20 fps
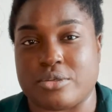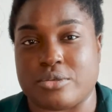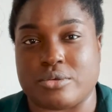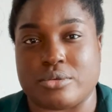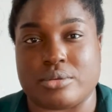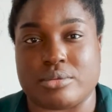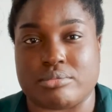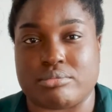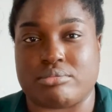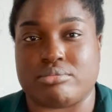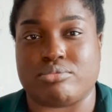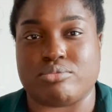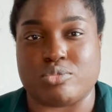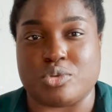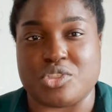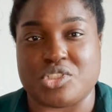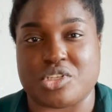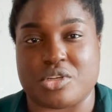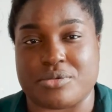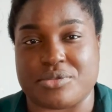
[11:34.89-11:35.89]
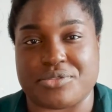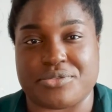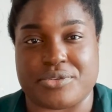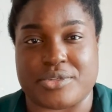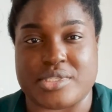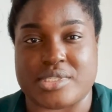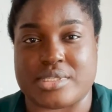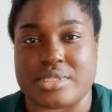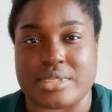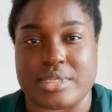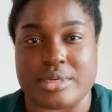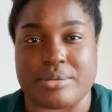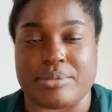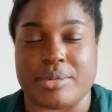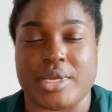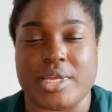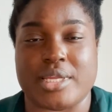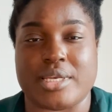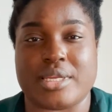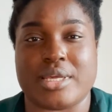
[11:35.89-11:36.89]
on which comes first in their
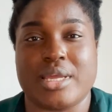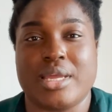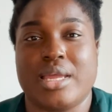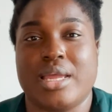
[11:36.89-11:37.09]
mind.